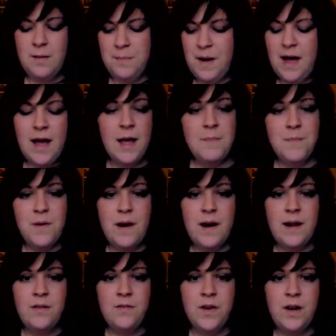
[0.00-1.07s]
I'm
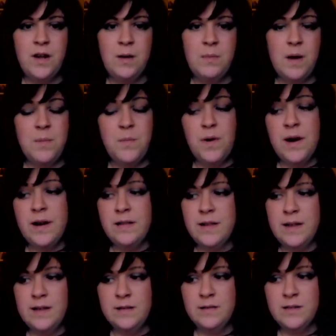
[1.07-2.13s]
praying for him. I'm praying
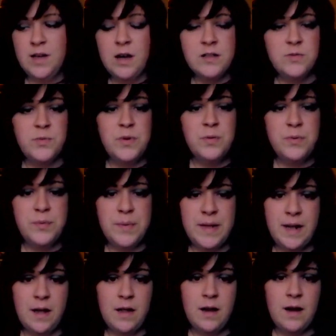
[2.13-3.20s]
that God's will will be
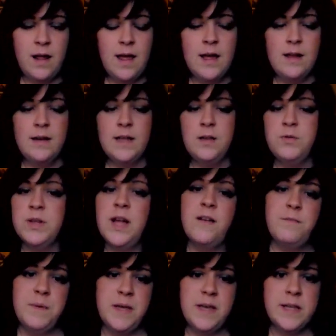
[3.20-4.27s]
done, and he will
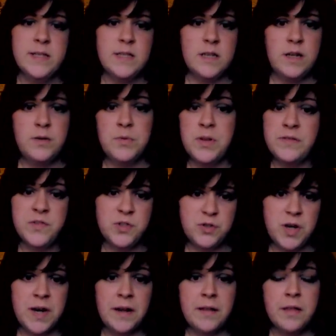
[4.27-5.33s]
have peace, and he will have
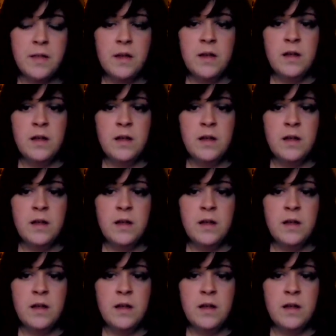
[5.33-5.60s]
strength.